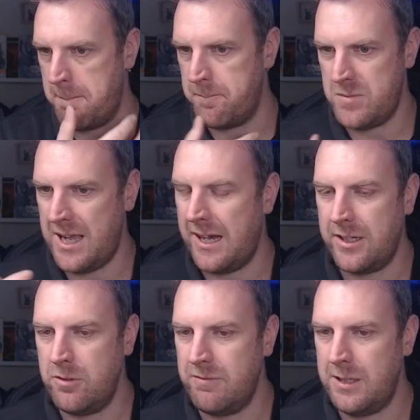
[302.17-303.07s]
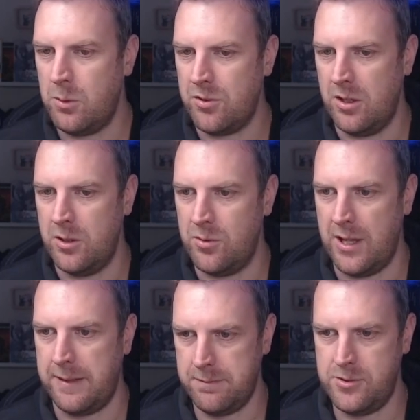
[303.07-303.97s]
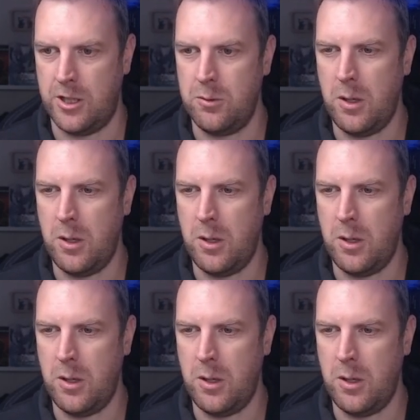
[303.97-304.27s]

yeah, I don't really want to lose that. So